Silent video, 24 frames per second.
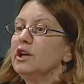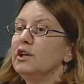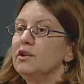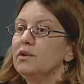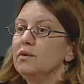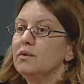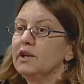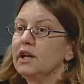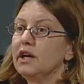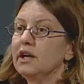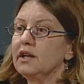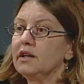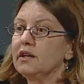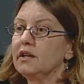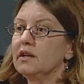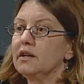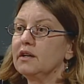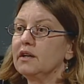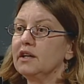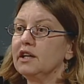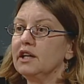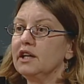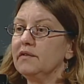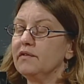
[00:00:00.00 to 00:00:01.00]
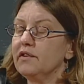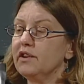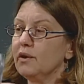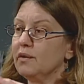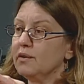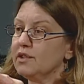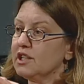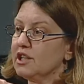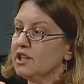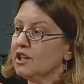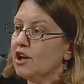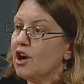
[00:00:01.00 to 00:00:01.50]
you can, even though
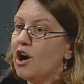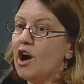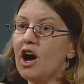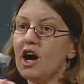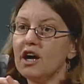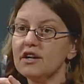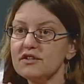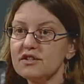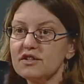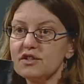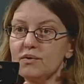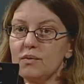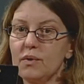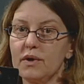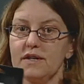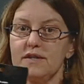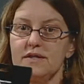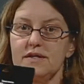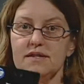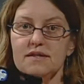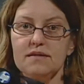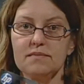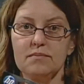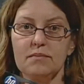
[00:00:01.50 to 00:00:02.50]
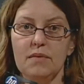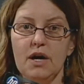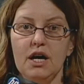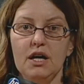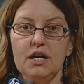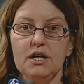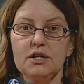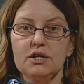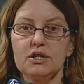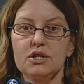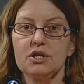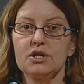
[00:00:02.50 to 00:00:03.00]
it didn't cost twice as
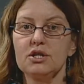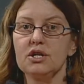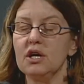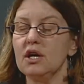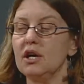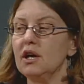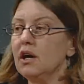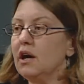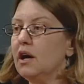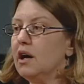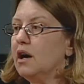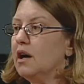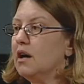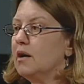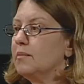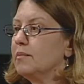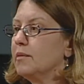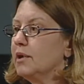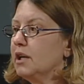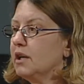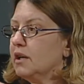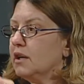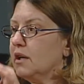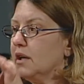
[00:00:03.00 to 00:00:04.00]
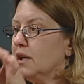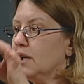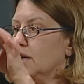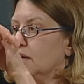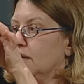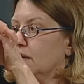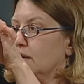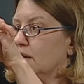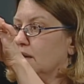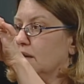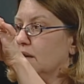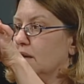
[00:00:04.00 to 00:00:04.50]
much, it
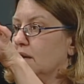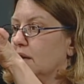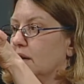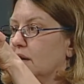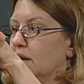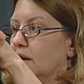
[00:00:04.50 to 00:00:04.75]
can